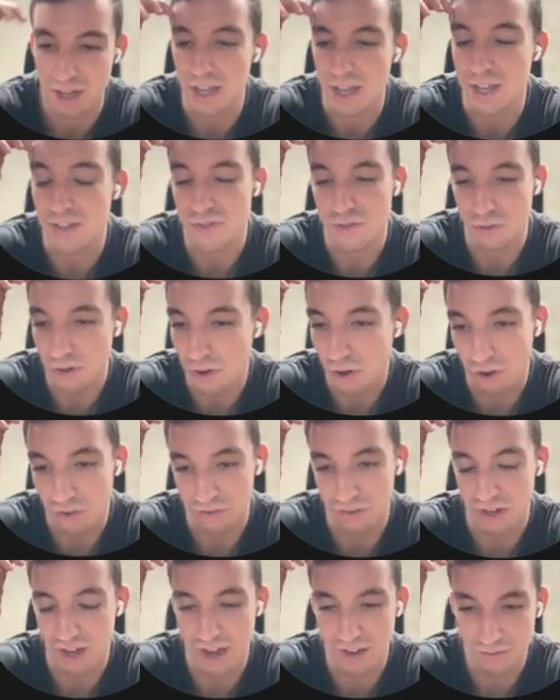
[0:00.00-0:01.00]
It's not an
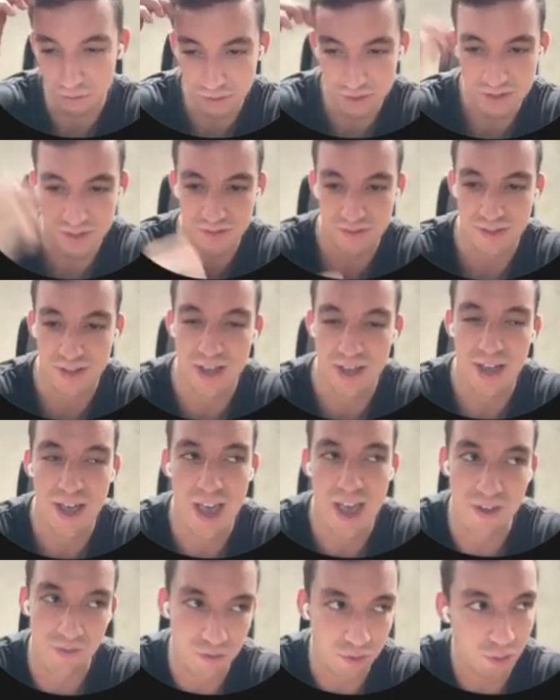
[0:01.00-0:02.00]
offer. Everyone does that.
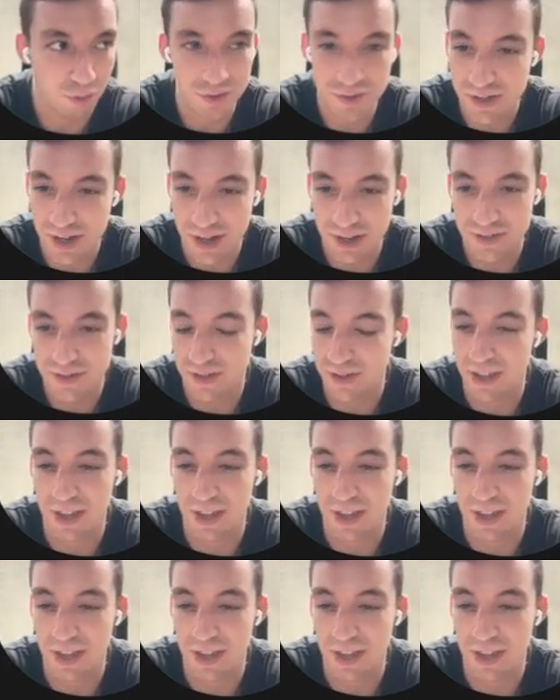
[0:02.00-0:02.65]
Everyone says that